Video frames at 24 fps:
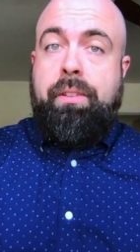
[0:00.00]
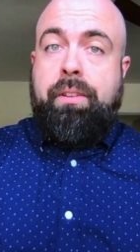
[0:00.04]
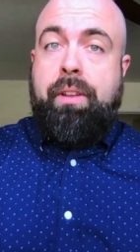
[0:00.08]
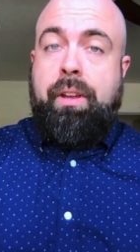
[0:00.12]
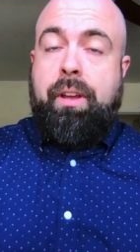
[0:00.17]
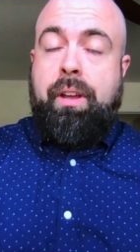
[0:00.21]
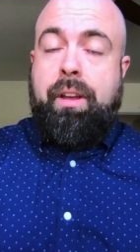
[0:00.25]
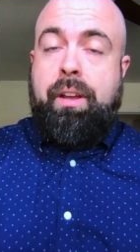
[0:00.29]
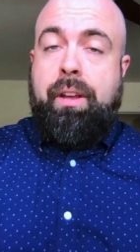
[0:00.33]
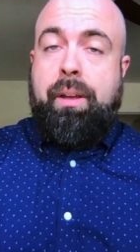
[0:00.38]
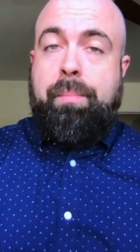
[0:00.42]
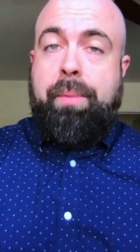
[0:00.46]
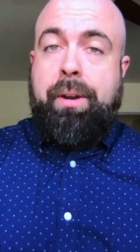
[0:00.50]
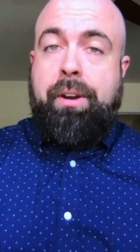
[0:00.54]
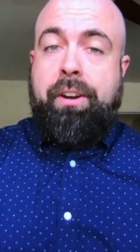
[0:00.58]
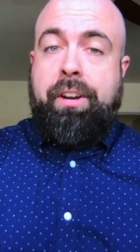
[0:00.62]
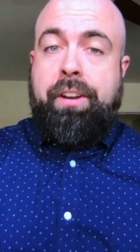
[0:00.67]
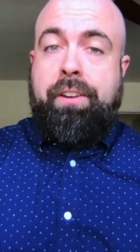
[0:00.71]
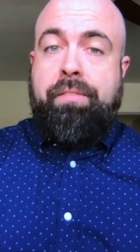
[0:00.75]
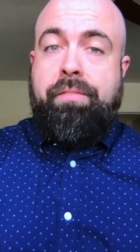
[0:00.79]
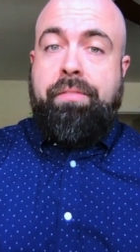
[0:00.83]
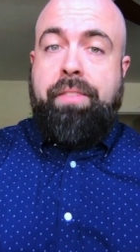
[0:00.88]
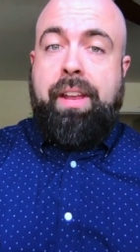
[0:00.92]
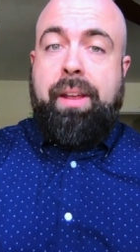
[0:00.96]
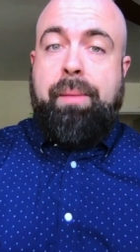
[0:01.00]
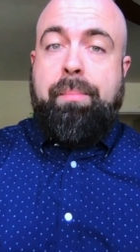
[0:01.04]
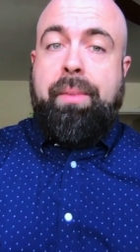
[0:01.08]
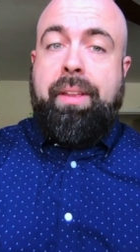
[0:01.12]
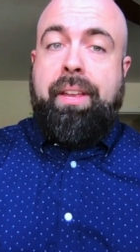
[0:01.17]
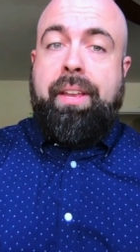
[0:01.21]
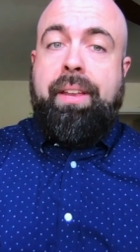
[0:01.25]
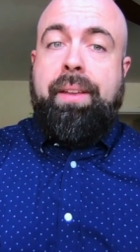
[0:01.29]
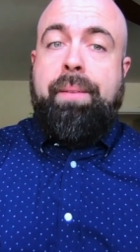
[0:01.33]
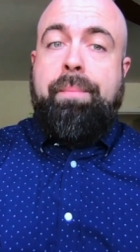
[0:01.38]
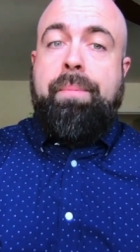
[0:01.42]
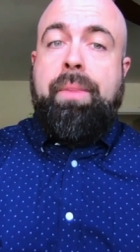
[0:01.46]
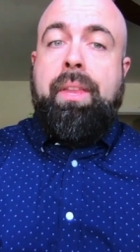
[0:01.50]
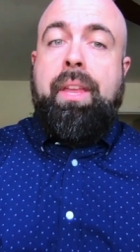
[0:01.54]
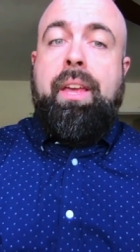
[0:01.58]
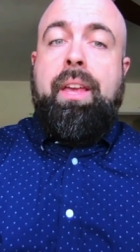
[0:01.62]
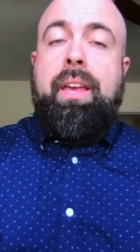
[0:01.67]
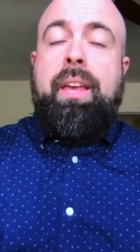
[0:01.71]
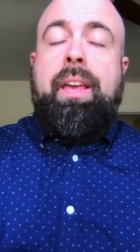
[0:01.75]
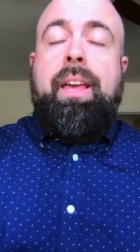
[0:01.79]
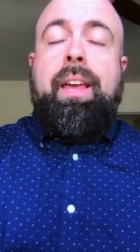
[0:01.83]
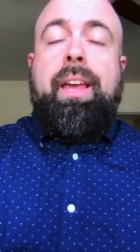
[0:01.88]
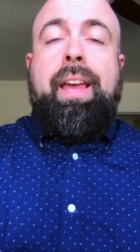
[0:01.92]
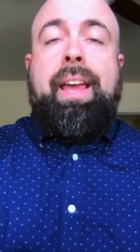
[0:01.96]
uh, American Family,
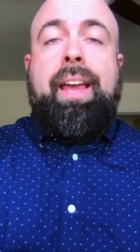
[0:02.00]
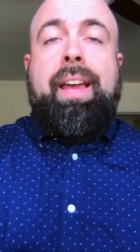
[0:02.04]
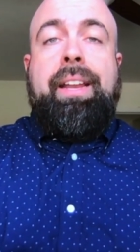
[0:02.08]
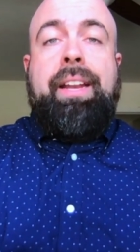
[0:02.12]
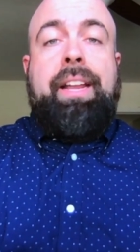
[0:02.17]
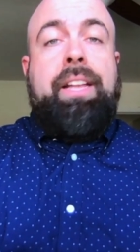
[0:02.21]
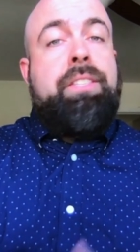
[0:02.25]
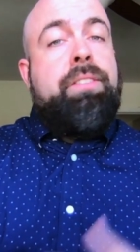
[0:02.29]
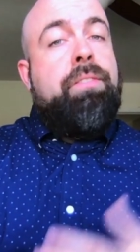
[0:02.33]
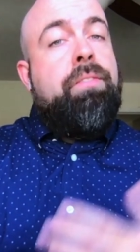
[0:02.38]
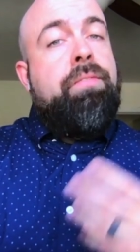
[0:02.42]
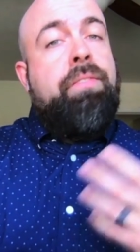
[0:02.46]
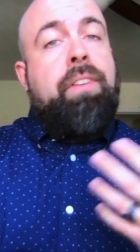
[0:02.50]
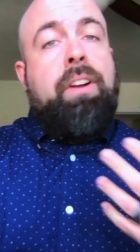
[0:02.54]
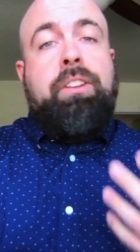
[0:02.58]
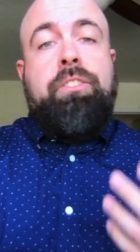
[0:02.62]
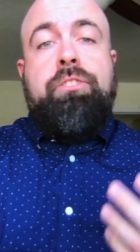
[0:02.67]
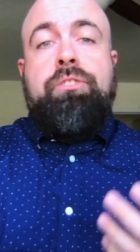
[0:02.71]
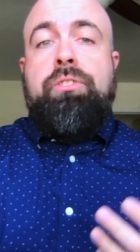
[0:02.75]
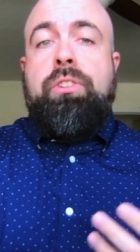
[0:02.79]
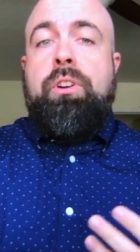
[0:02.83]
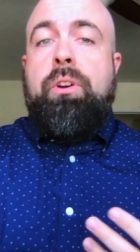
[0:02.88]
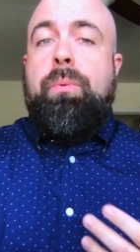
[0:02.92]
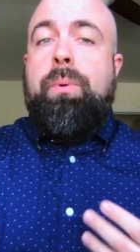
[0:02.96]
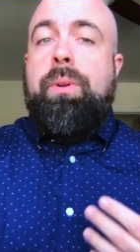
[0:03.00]
and it's a fun show.